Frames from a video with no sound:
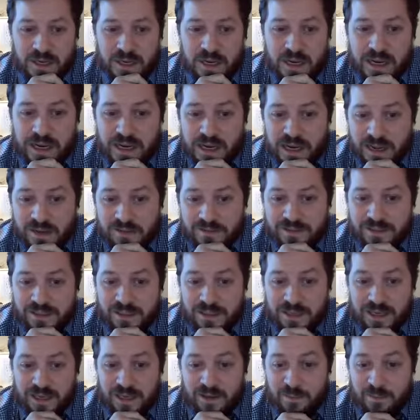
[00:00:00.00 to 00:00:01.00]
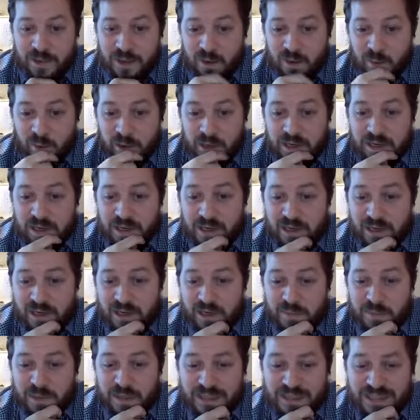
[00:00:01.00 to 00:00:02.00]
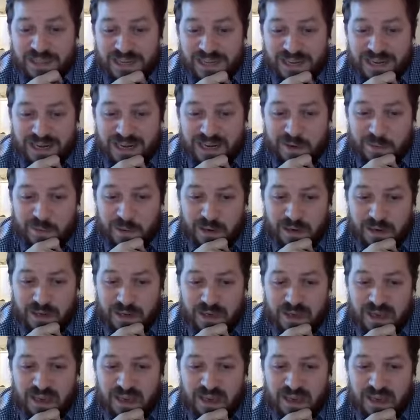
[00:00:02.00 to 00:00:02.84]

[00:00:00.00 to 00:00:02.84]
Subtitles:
He loves to keep me awake at night by tickling me.